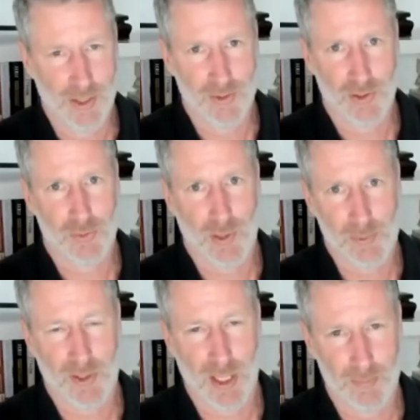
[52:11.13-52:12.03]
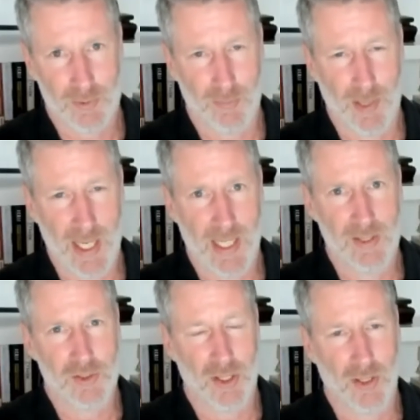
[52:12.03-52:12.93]
disruption comes from the
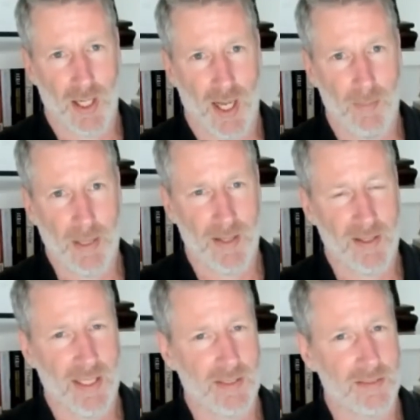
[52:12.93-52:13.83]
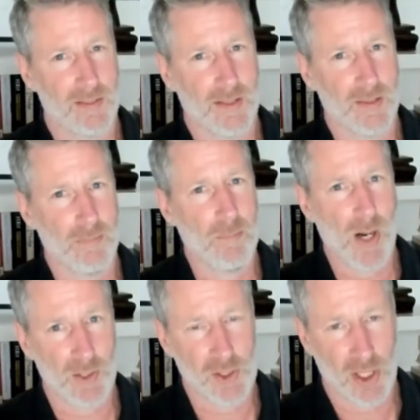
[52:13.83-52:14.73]
edge. So, I mean, I think it's
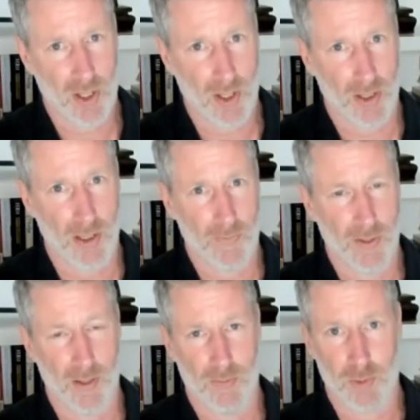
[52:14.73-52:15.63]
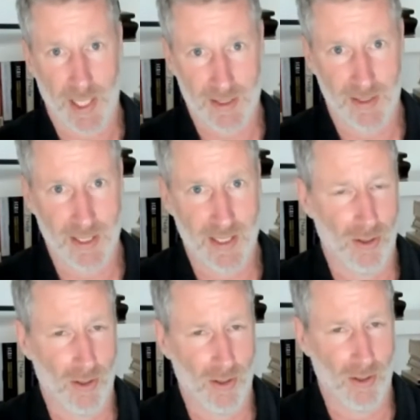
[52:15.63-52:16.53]
much harder for Radley
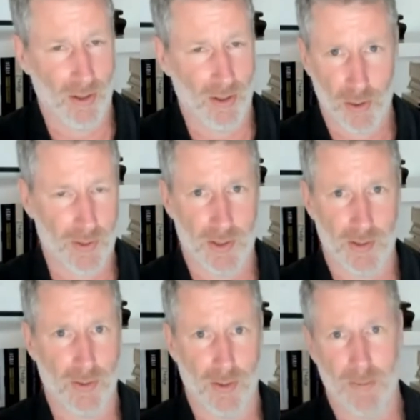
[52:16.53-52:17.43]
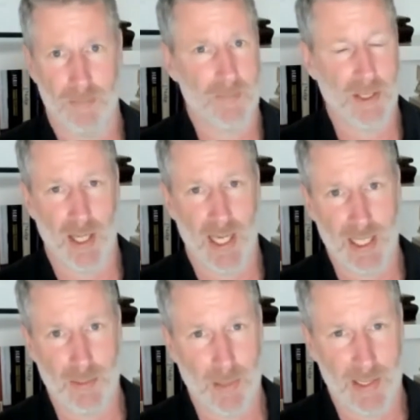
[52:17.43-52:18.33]
or Oxford or,
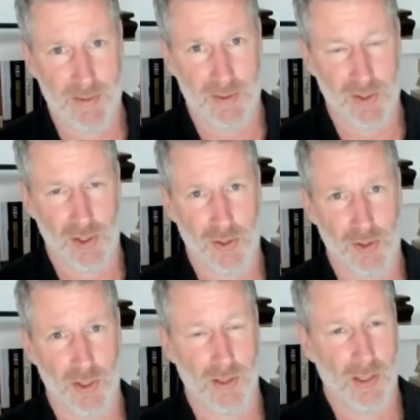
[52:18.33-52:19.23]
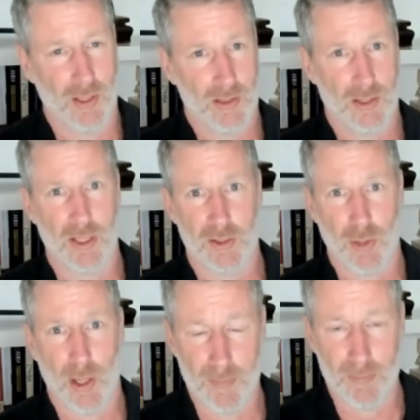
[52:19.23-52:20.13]
any big institution to
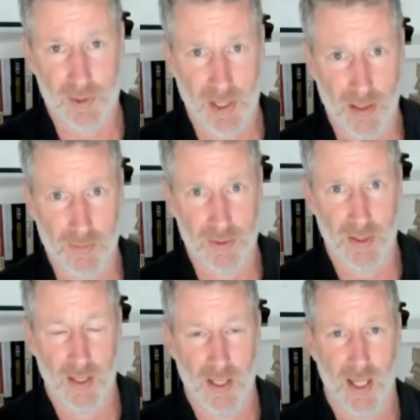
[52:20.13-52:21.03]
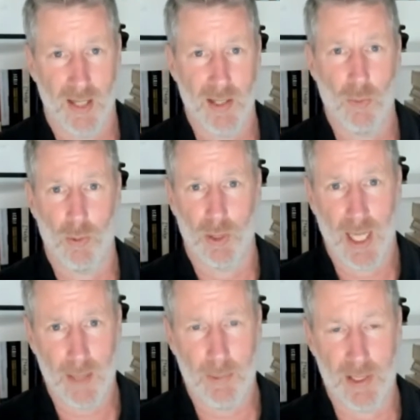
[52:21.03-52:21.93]
disrupt themselves. I think what will
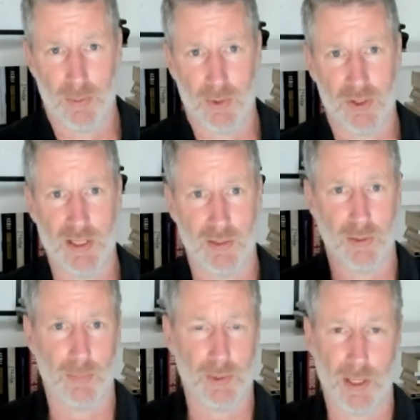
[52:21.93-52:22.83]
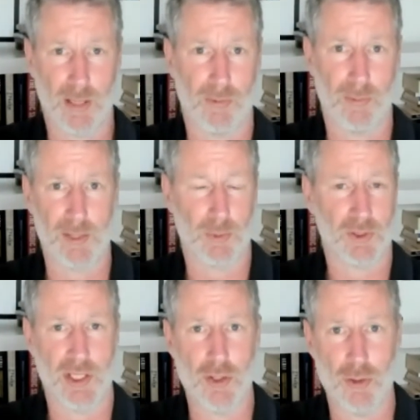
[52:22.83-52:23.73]
happen is we'll see disruption come from the edge. We'll
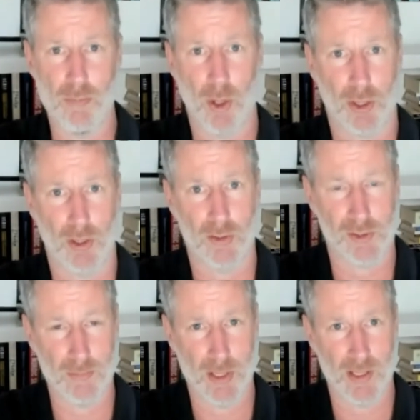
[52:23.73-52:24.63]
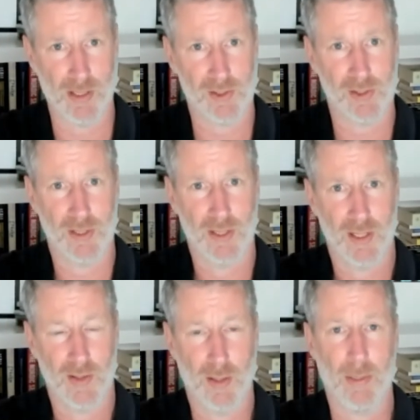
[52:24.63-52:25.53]
see new models emerge
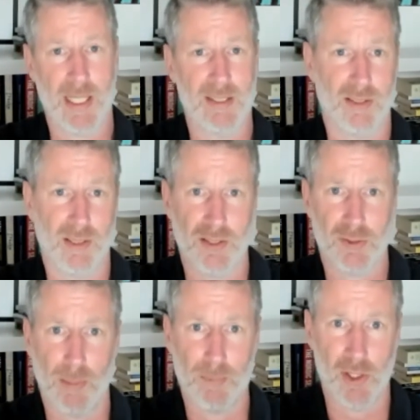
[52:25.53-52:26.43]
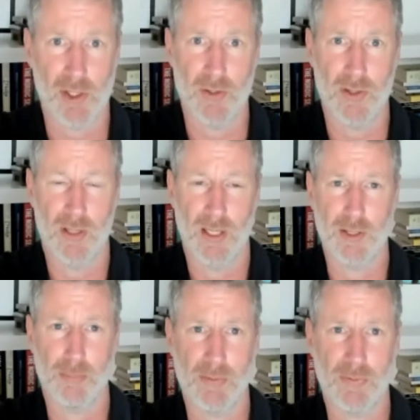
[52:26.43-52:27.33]
that begin to disrupt you, and
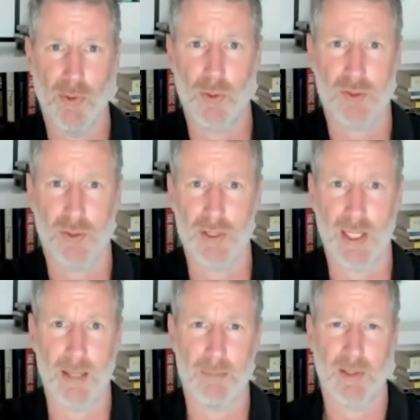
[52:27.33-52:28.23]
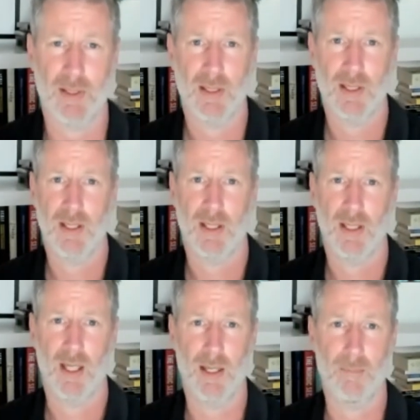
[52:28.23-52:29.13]
you'll be forced to adapt.
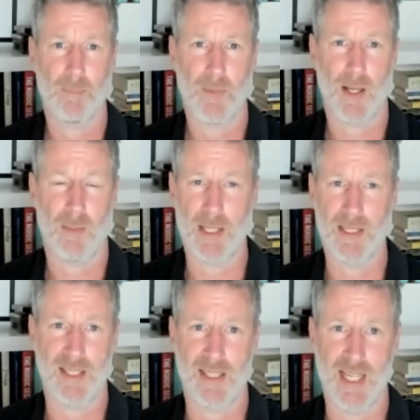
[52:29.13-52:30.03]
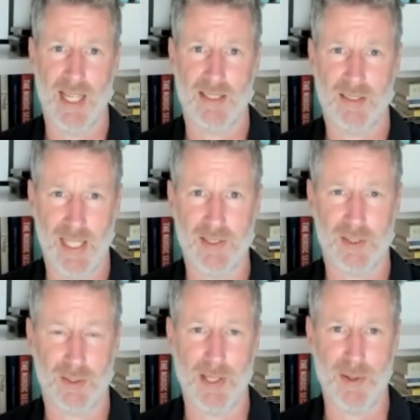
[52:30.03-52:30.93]
I mean, it tends
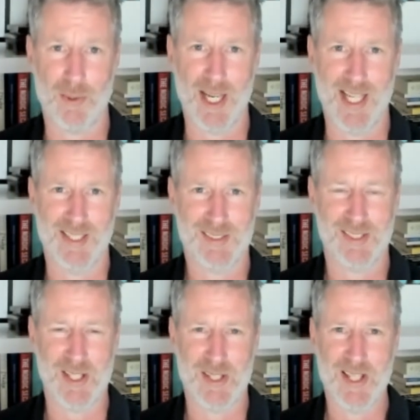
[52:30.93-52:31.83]
to be the way. So,